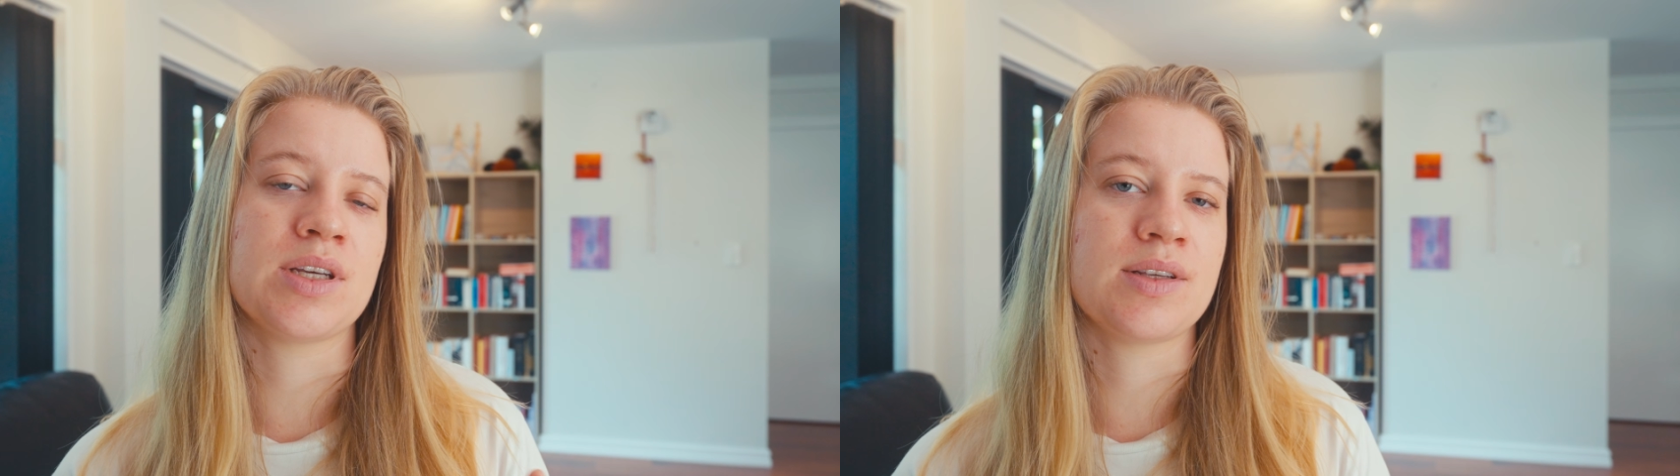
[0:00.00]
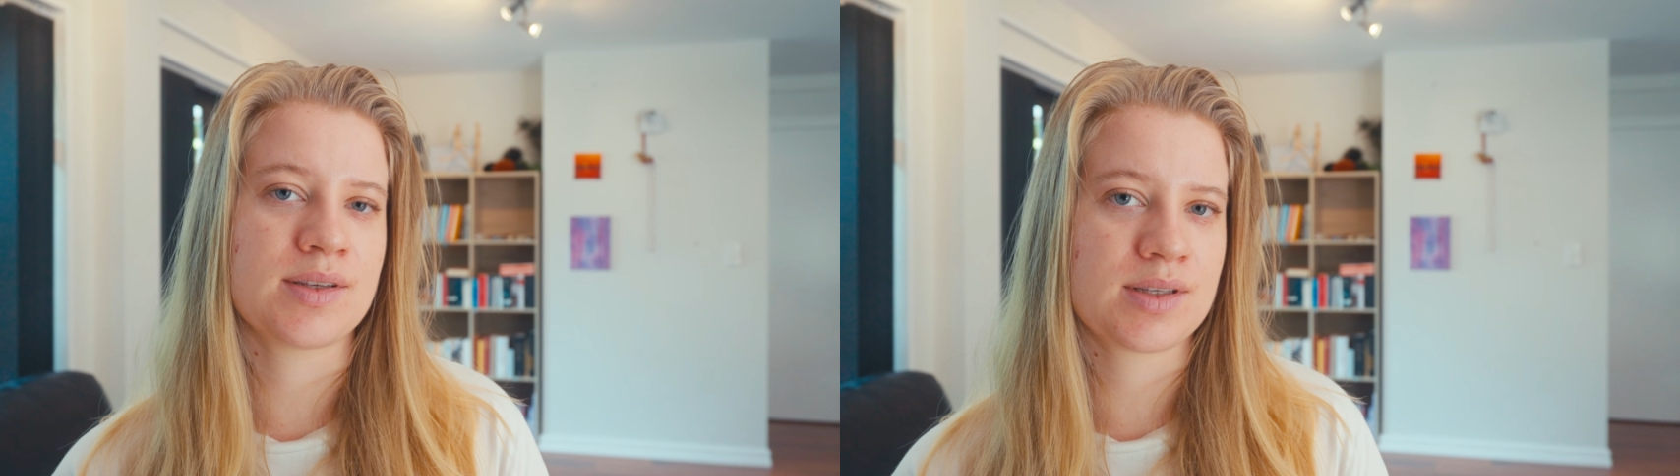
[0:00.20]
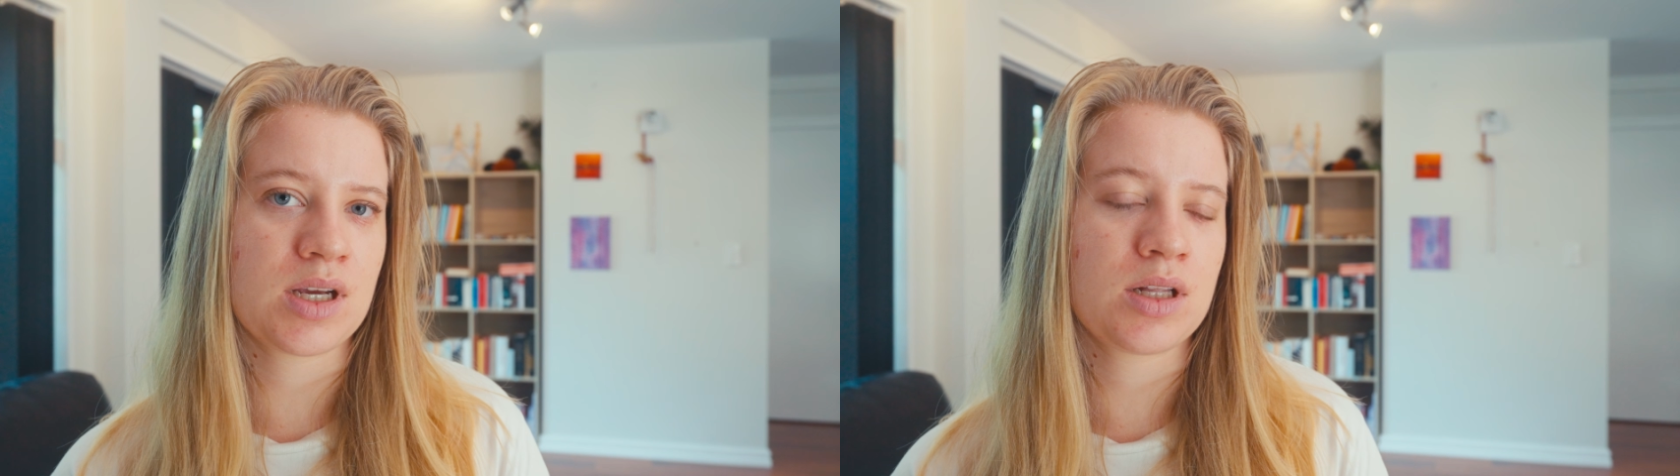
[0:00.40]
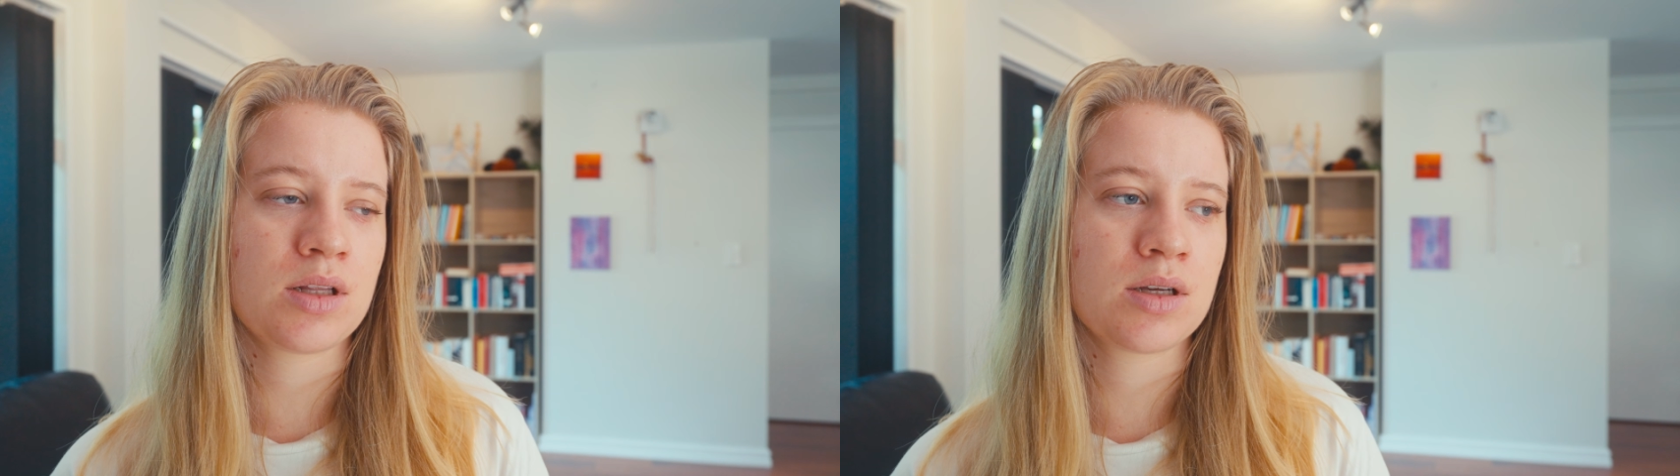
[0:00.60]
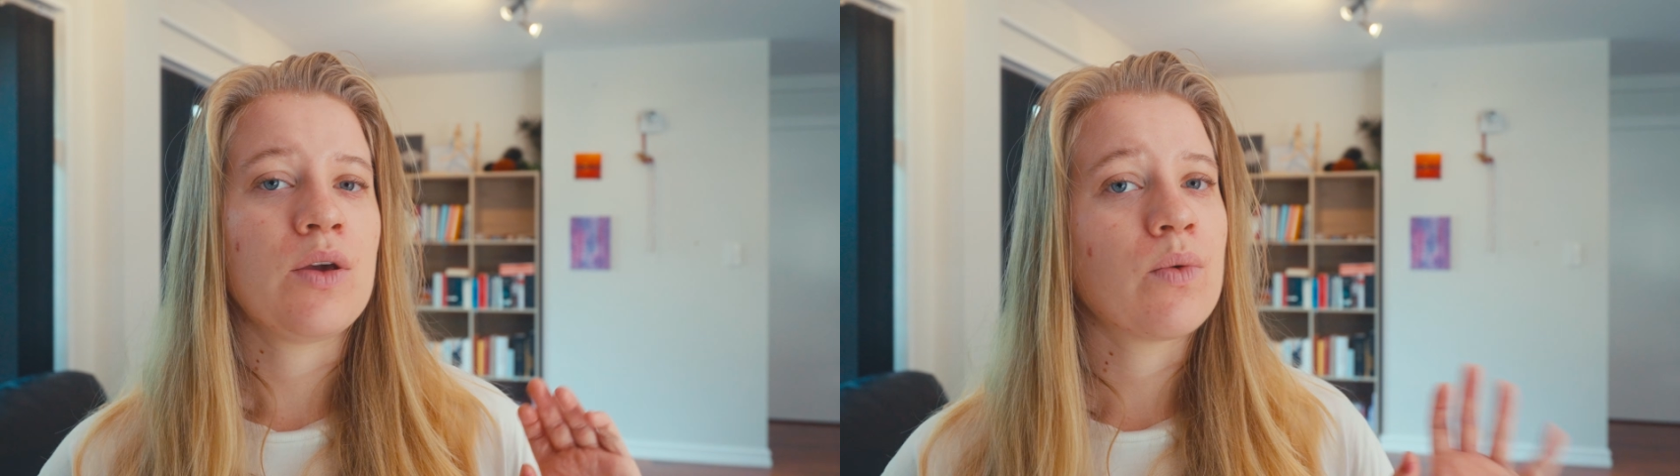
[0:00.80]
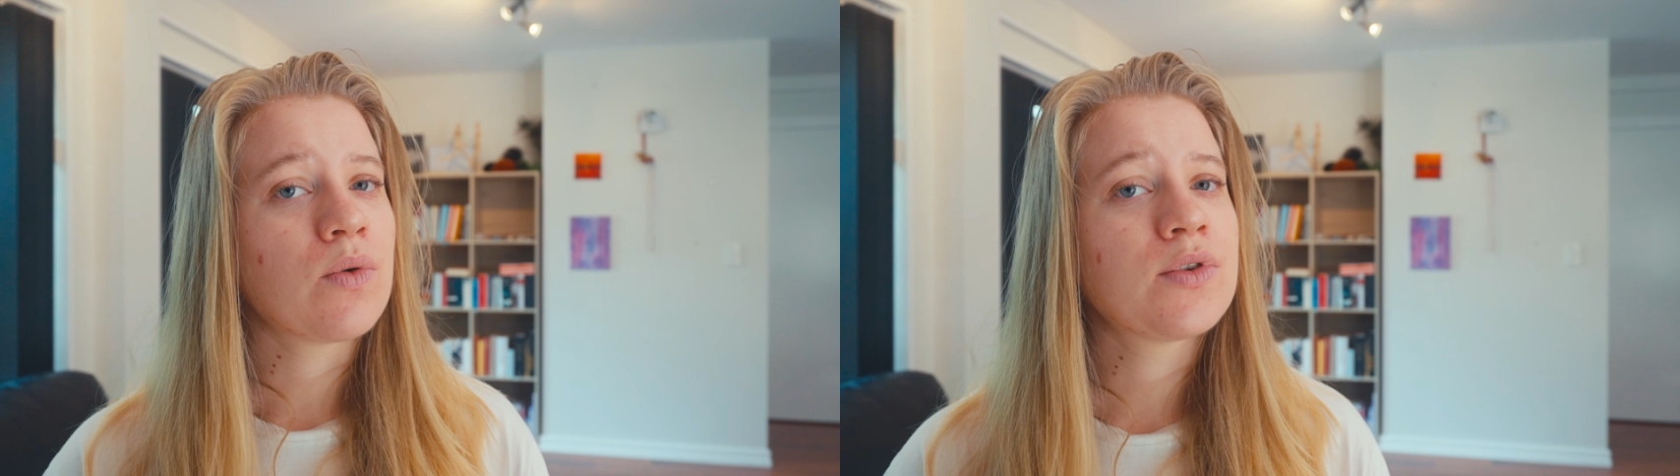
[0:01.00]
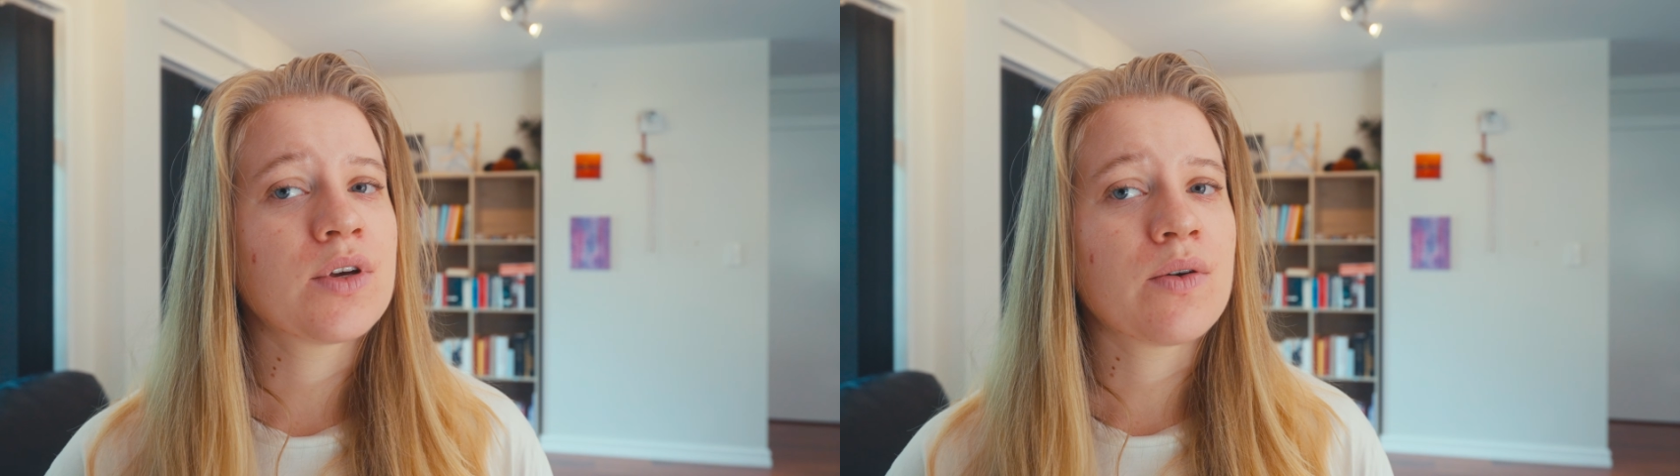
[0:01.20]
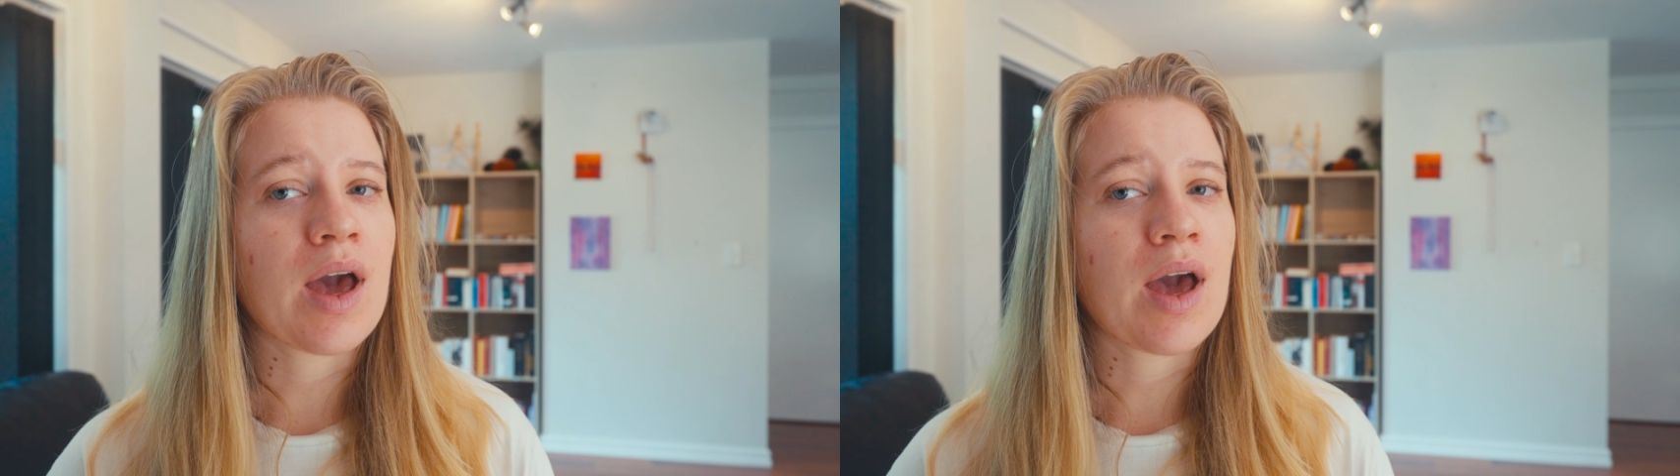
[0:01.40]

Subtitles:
is still. You also